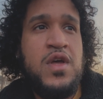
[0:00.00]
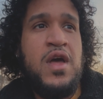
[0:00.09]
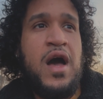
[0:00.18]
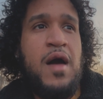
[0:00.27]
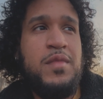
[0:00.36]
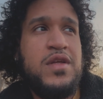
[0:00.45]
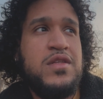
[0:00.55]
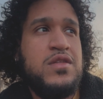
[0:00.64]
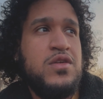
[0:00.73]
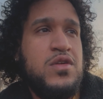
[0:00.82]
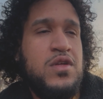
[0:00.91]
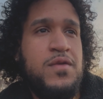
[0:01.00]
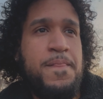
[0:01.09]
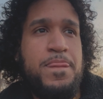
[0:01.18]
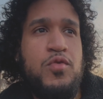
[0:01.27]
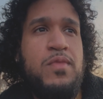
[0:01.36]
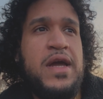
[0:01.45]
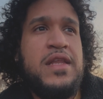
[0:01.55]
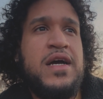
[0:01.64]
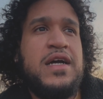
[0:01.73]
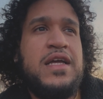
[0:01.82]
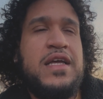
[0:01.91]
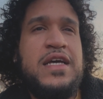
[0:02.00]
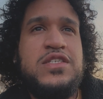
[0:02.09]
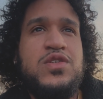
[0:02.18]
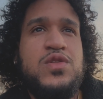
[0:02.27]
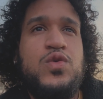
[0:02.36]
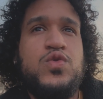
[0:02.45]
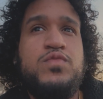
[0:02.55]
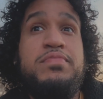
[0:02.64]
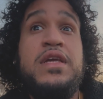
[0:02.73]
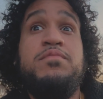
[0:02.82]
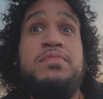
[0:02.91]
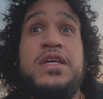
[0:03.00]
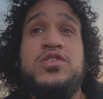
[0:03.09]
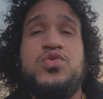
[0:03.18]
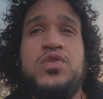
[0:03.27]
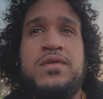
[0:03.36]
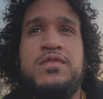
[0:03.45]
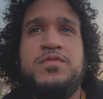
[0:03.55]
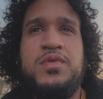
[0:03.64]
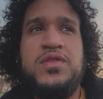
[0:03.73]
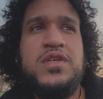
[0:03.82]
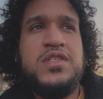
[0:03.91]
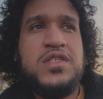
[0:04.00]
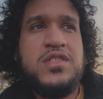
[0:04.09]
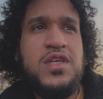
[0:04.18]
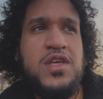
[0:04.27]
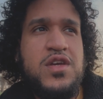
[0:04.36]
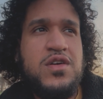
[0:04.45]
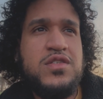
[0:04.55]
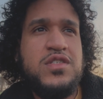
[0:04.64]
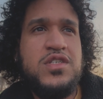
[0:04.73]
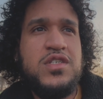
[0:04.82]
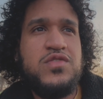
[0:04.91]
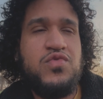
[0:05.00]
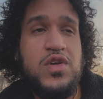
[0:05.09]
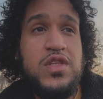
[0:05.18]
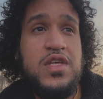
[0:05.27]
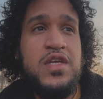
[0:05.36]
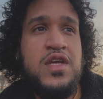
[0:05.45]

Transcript: I mean, you might not get to those big, big dreams, but this is the year to just really